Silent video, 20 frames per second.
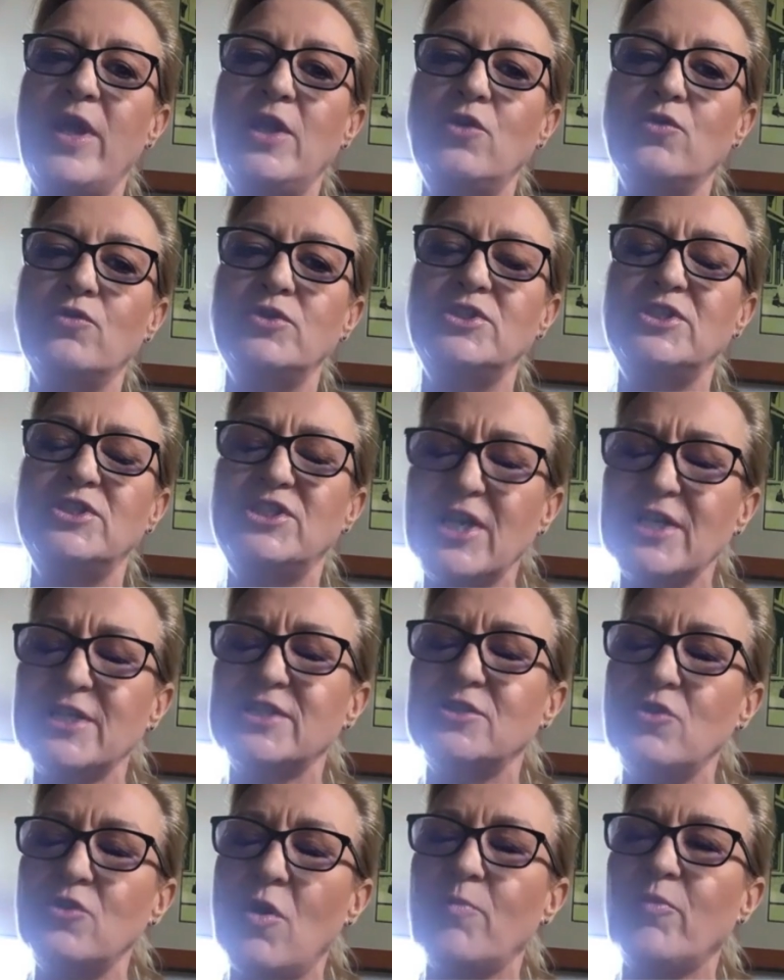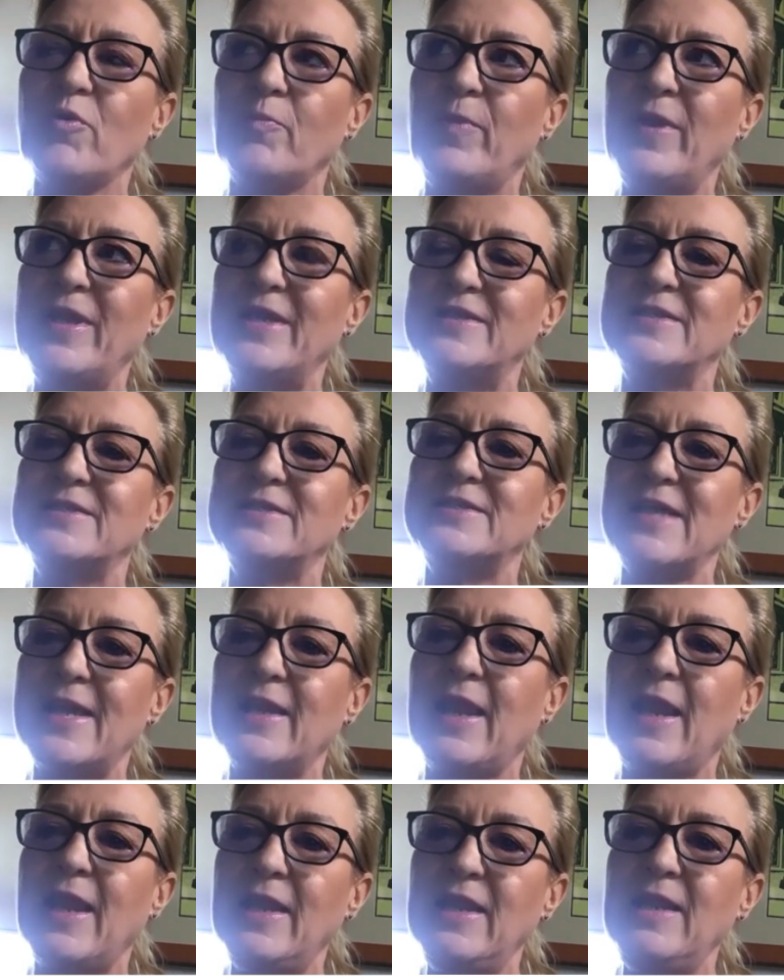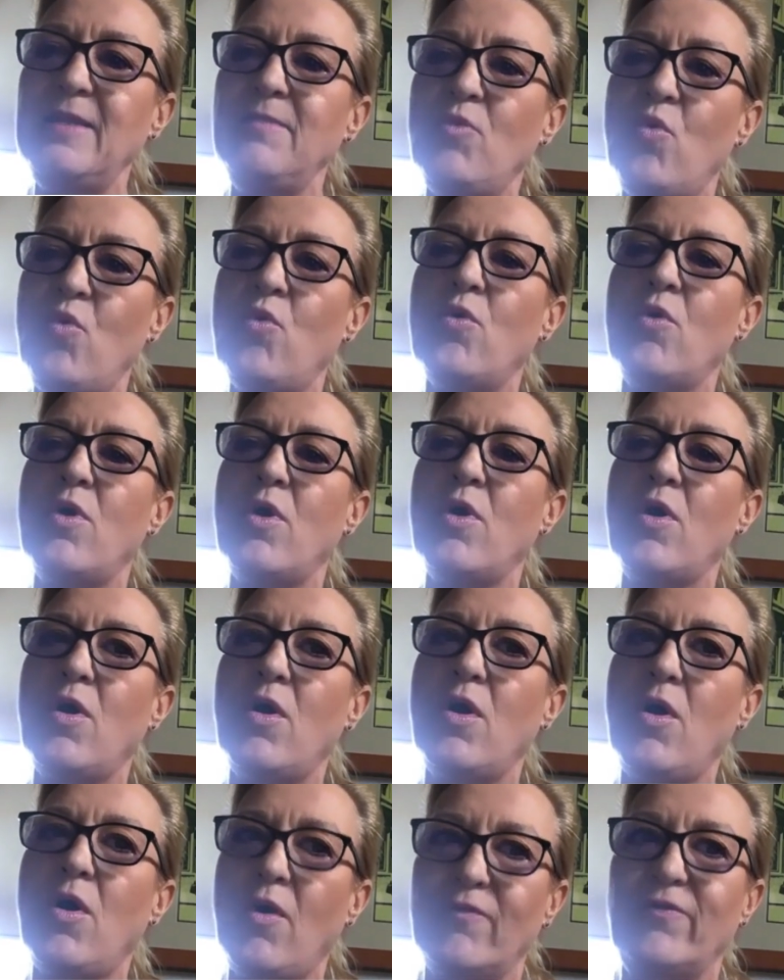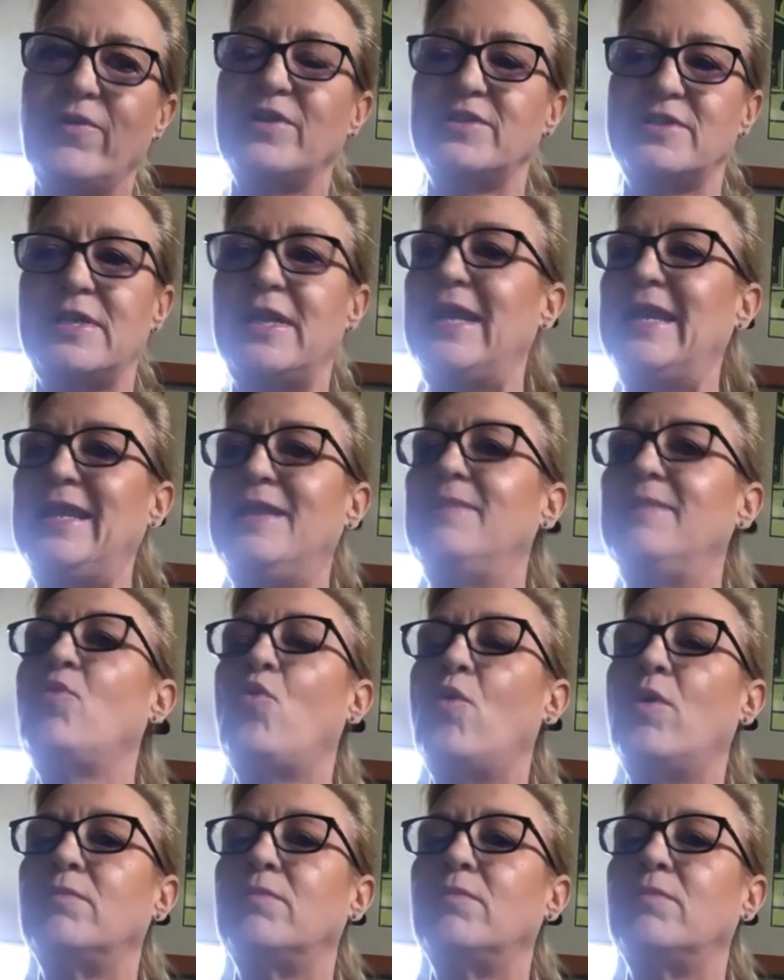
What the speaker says: you're just not prepared to take any more of it anymore.